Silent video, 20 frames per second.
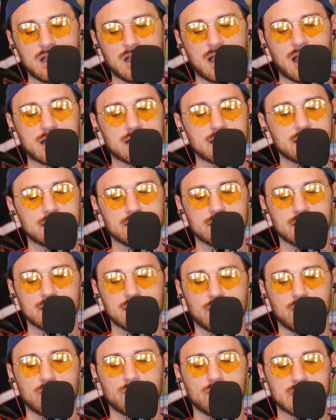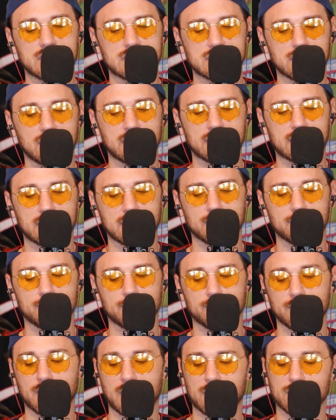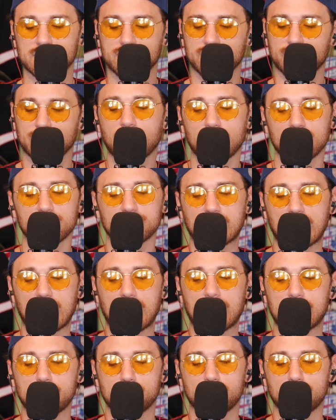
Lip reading: I didn't always like him. I was a Favre guy,